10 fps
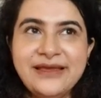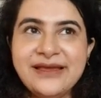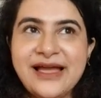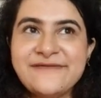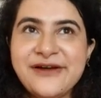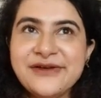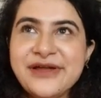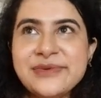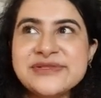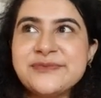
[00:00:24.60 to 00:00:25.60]
I found
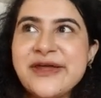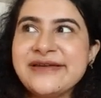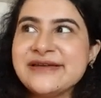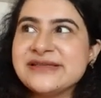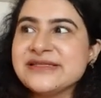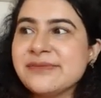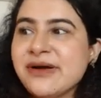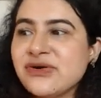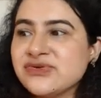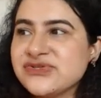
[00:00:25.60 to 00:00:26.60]
out I was pregnant
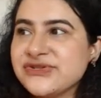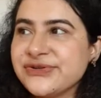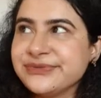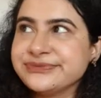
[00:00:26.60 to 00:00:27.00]
about